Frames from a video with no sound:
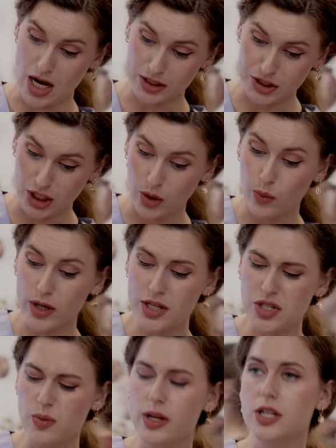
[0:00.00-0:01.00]
Doctor. What
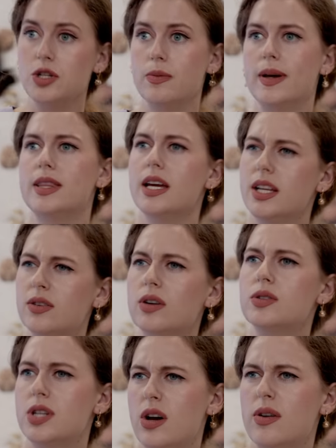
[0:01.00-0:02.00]
did you want to do about the
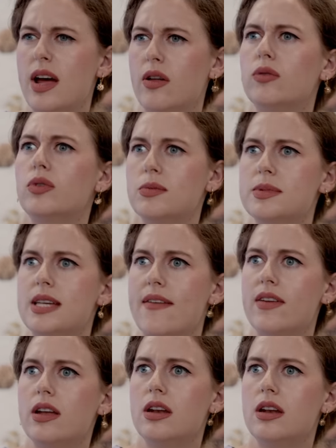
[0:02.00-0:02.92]
ingrown toenail in room 7?